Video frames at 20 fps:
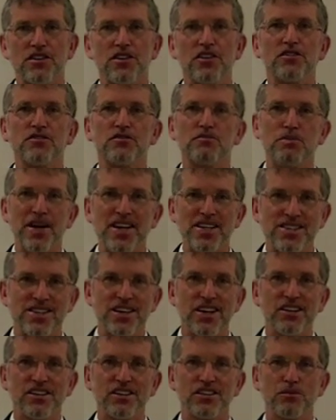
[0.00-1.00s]
of
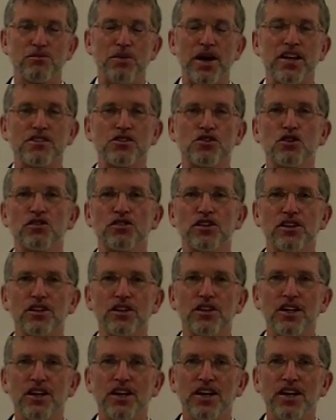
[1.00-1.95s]
Pesach, Passover,